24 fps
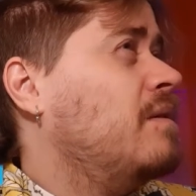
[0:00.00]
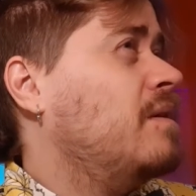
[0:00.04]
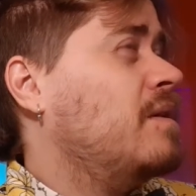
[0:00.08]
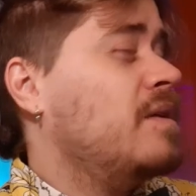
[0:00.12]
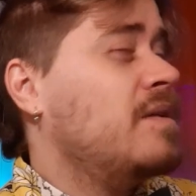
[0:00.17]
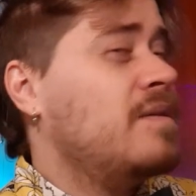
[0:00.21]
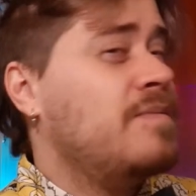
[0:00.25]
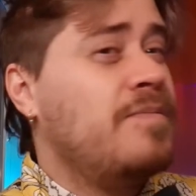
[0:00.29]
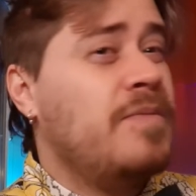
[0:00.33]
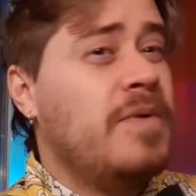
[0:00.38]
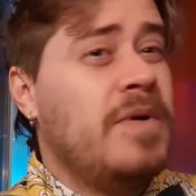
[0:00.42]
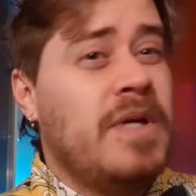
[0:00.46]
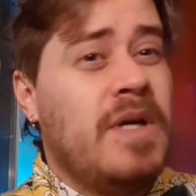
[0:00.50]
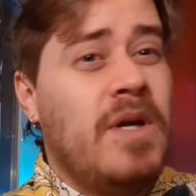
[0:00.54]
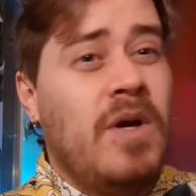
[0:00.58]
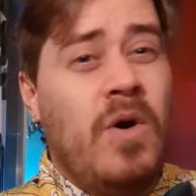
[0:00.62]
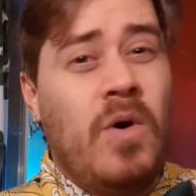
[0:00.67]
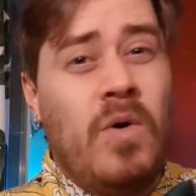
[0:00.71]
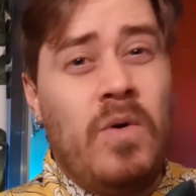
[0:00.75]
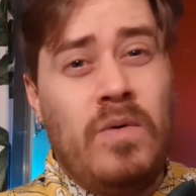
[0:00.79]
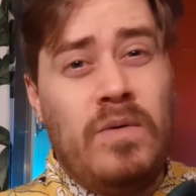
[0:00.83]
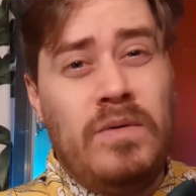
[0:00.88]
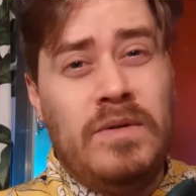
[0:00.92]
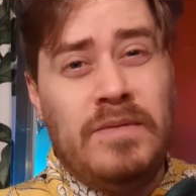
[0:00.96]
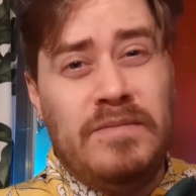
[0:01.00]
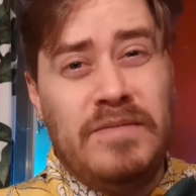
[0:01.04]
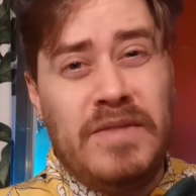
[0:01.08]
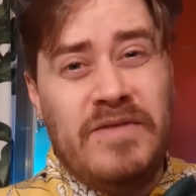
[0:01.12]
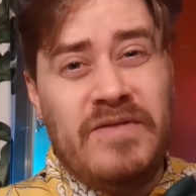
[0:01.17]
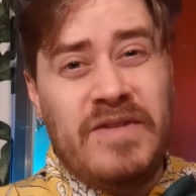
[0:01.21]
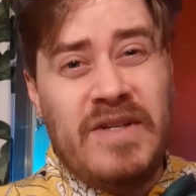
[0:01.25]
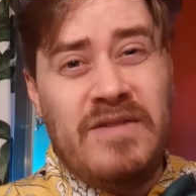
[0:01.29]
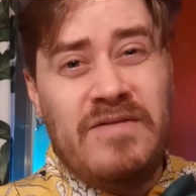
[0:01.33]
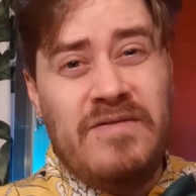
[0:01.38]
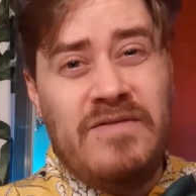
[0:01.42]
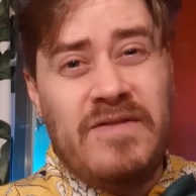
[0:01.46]
is pretty cold. I'm
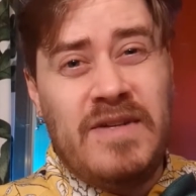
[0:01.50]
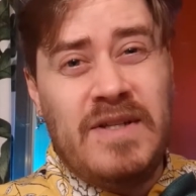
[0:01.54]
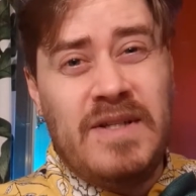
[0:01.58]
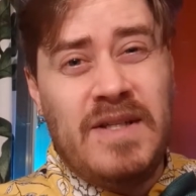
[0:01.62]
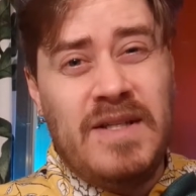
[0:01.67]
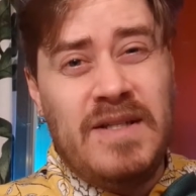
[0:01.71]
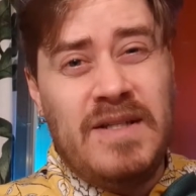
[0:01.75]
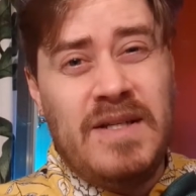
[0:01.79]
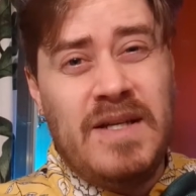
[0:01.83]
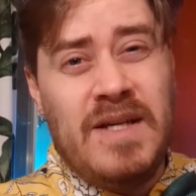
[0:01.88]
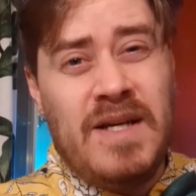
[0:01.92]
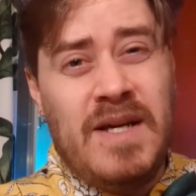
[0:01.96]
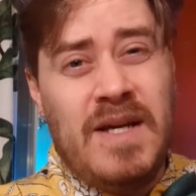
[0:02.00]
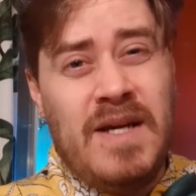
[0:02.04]
living in Finland,